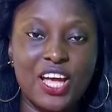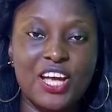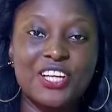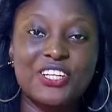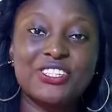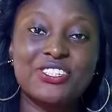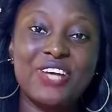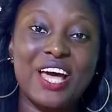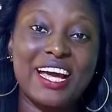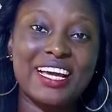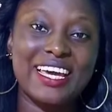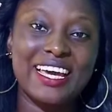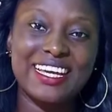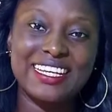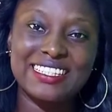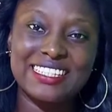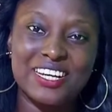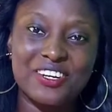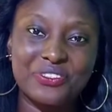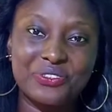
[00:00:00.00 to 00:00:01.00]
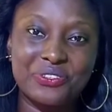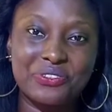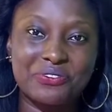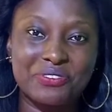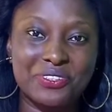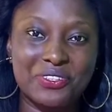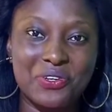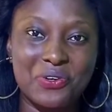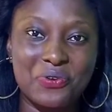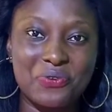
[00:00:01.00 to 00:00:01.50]
So our cake is out of the
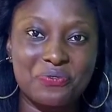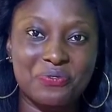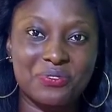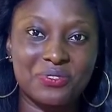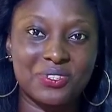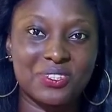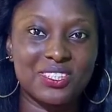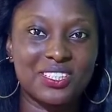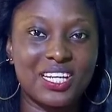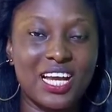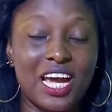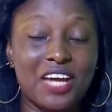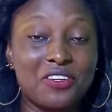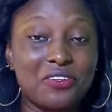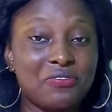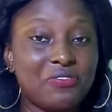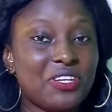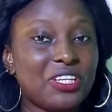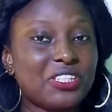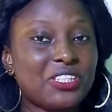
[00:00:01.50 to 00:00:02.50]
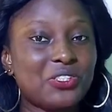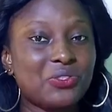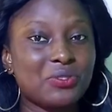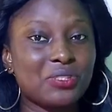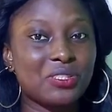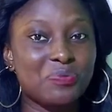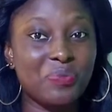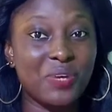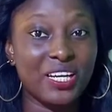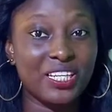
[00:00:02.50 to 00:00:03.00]
oven, and of course it was
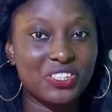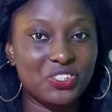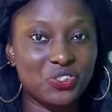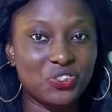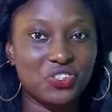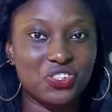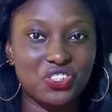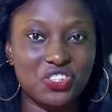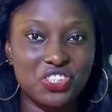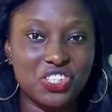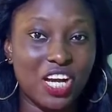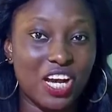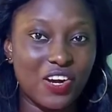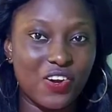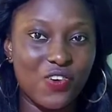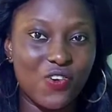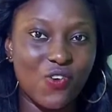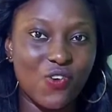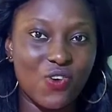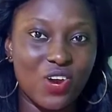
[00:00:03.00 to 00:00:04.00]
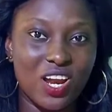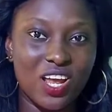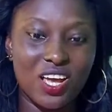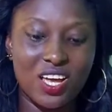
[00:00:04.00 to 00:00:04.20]
baked using charcoal.